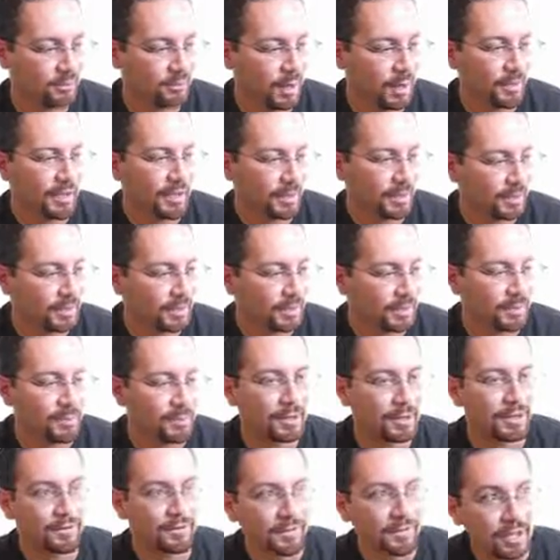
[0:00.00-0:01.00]
Why am I not playing
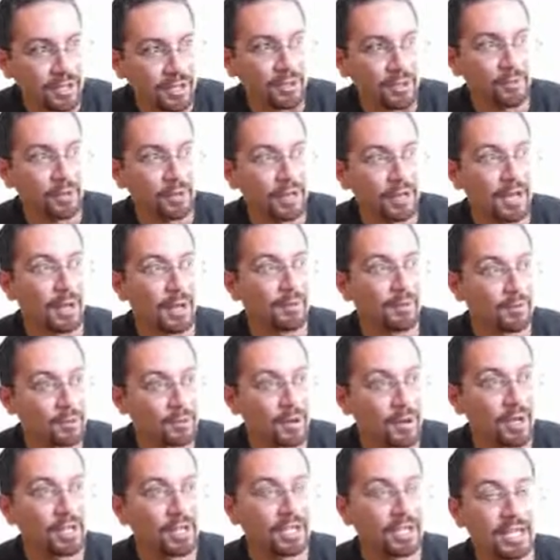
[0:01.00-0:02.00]
a bigger venue? Well, I'm
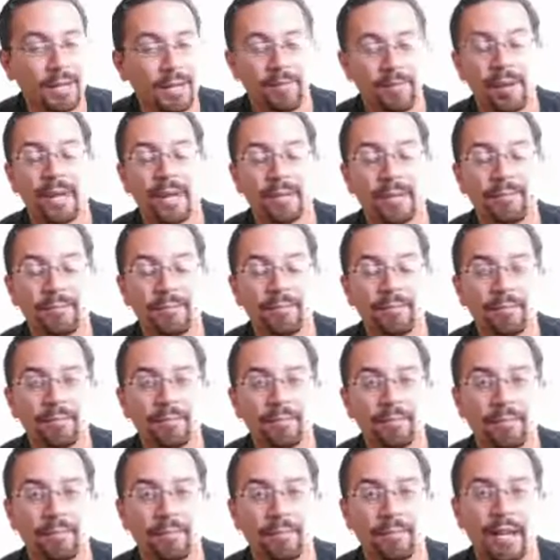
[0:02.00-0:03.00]
trying to get
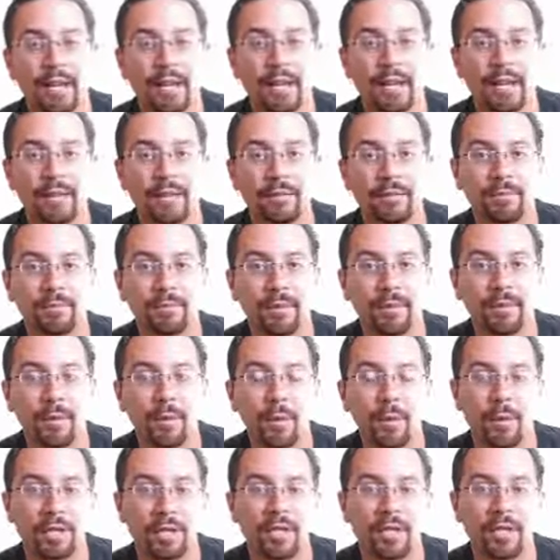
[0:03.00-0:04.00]
my
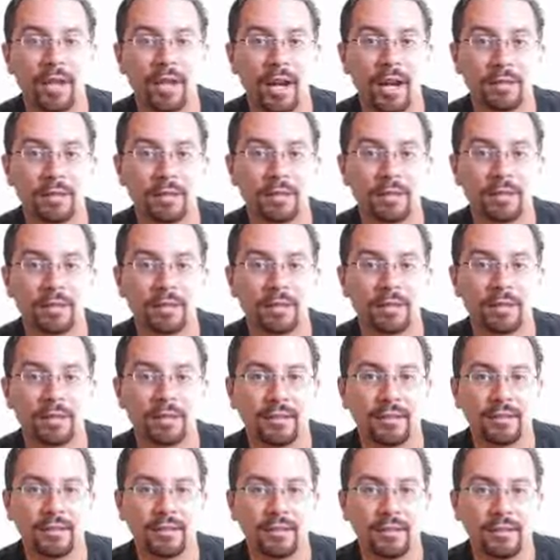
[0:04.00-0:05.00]
performance chops
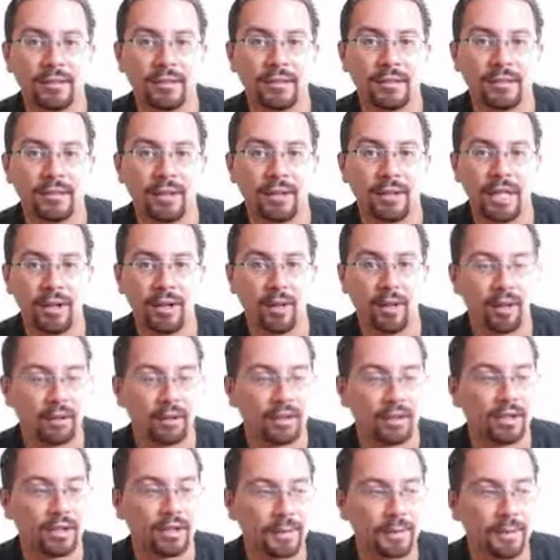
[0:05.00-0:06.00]
in
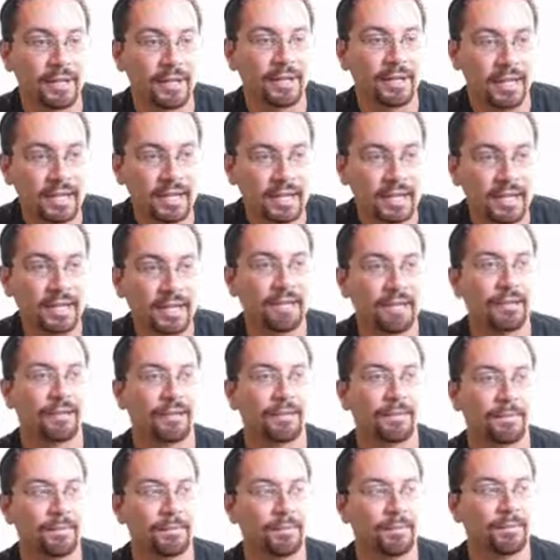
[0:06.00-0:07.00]
order, because my techniques
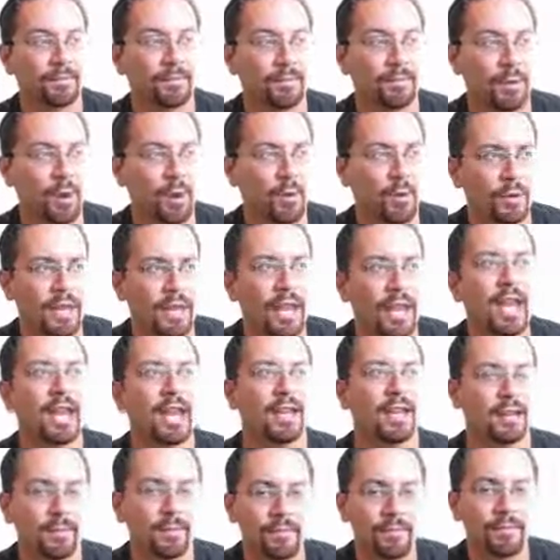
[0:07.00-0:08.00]
are
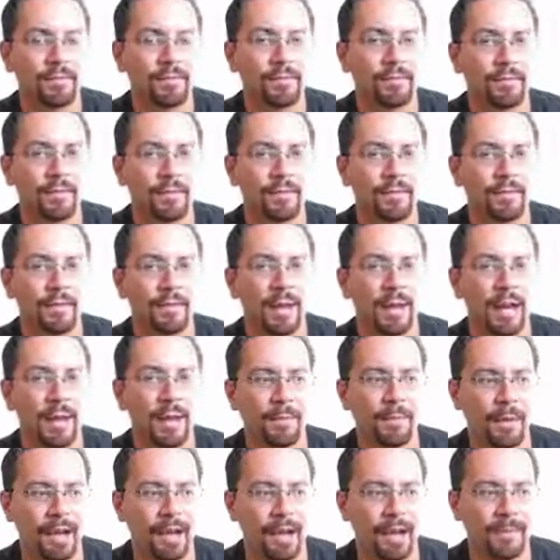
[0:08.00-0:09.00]
okay
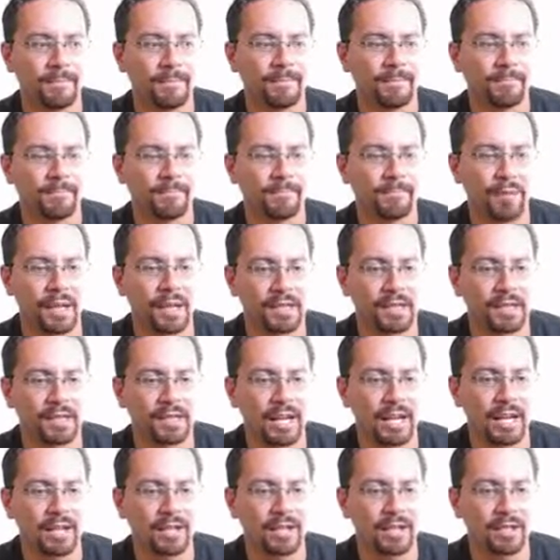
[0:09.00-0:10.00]
and my
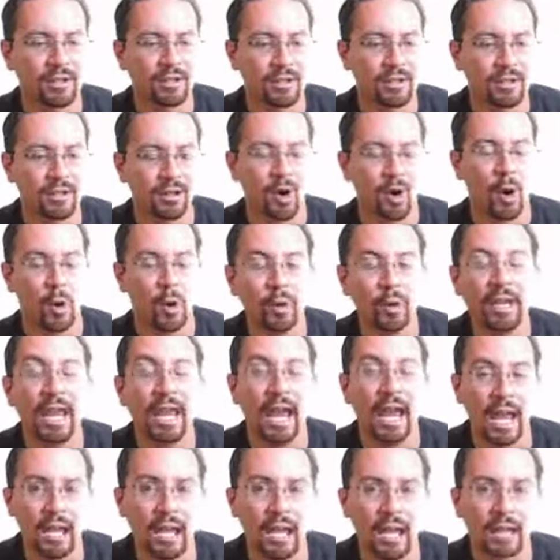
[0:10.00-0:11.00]
presentations are
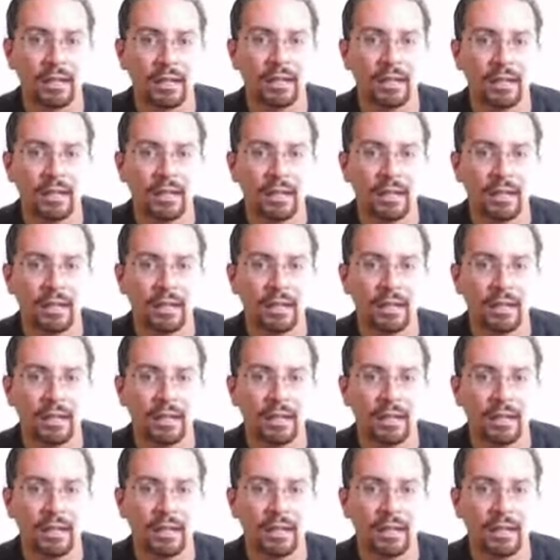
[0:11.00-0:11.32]
okay.